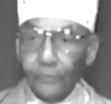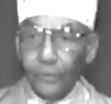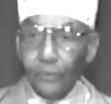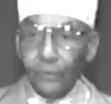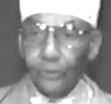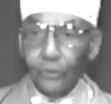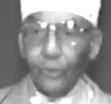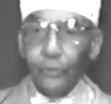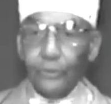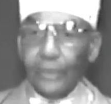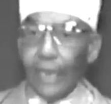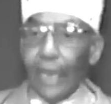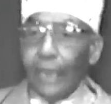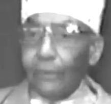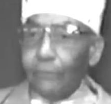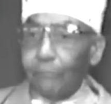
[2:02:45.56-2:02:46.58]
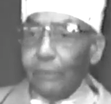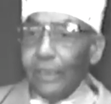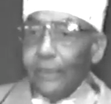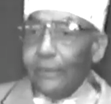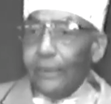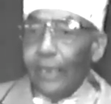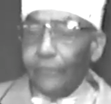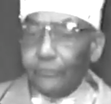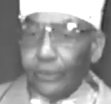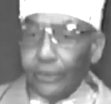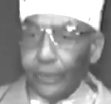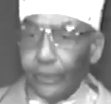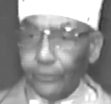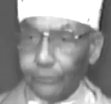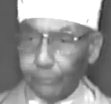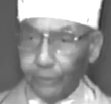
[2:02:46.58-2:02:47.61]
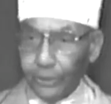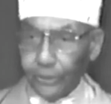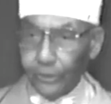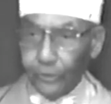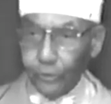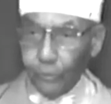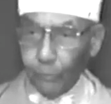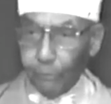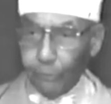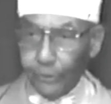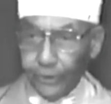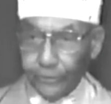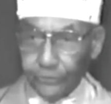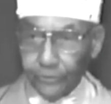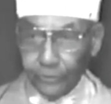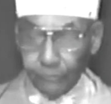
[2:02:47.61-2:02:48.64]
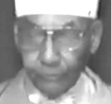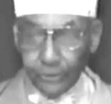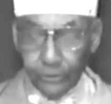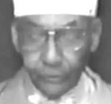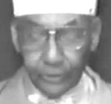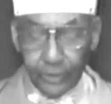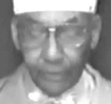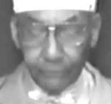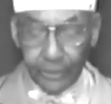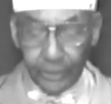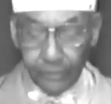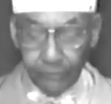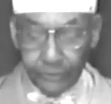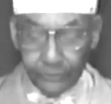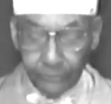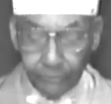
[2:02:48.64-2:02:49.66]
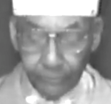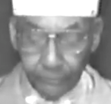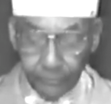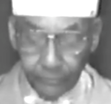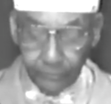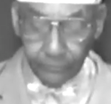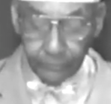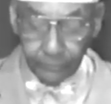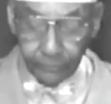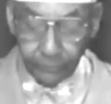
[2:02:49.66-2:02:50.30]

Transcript: You can't be nothing else but a new person when you come in with them. Yes, sir.